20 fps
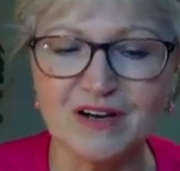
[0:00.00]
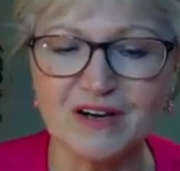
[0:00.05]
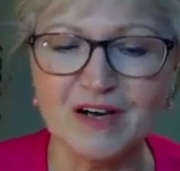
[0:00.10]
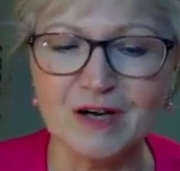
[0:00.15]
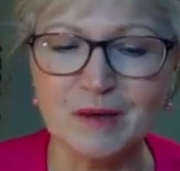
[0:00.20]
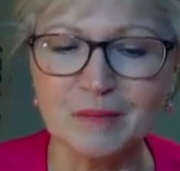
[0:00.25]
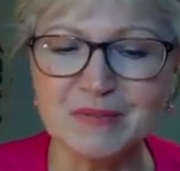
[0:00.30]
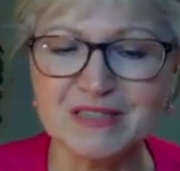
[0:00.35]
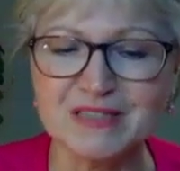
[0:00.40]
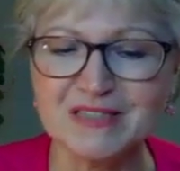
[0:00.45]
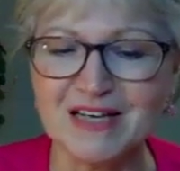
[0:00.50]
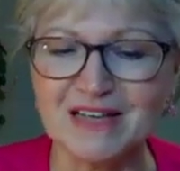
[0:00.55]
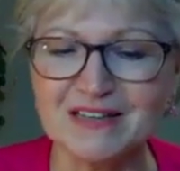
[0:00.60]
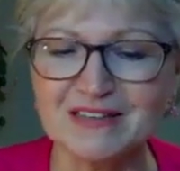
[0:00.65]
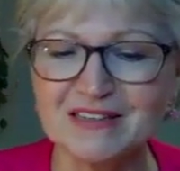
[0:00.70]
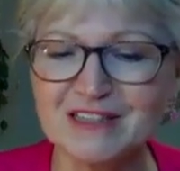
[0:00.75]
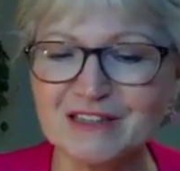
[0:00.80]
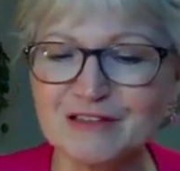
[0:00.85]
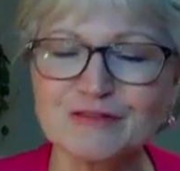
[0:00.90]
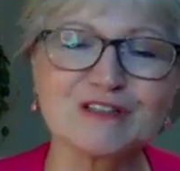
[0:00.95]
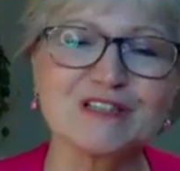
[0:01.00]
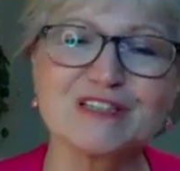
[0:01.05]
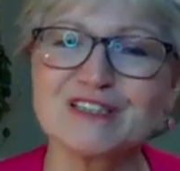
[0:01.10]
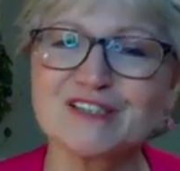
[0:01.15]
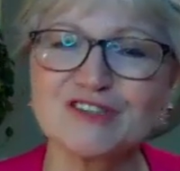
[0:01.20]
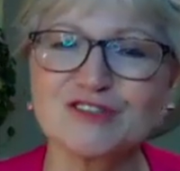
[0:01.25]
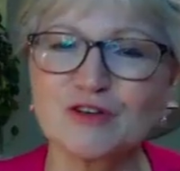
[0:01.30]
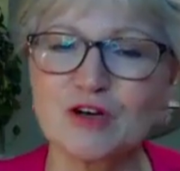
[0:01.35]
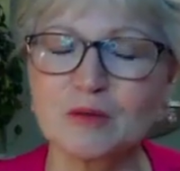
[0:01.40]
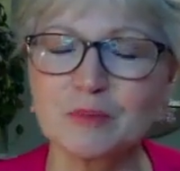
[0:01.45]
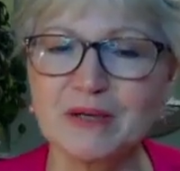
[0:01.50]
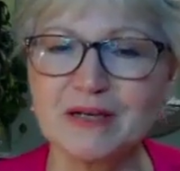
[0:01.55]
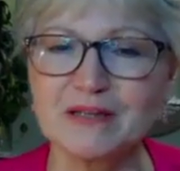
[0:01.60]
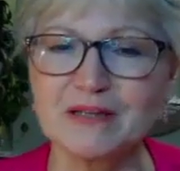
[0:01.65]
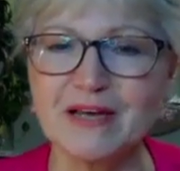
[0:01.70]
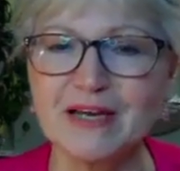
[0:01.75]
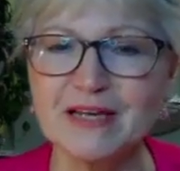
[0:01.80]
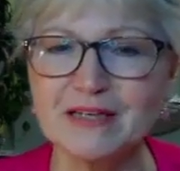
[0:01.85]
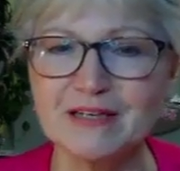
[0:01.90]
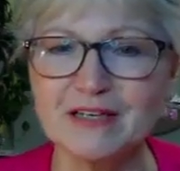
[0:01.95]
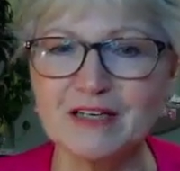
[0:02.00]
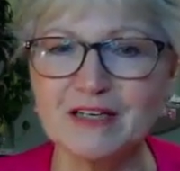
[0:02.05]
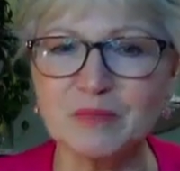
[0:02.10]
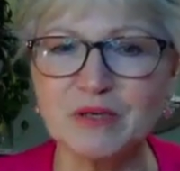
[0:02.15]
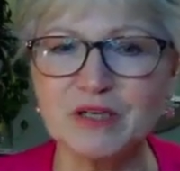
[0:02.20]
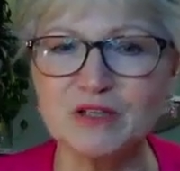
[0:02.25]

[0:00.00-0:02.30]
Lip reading: it's not literally struck by lightning,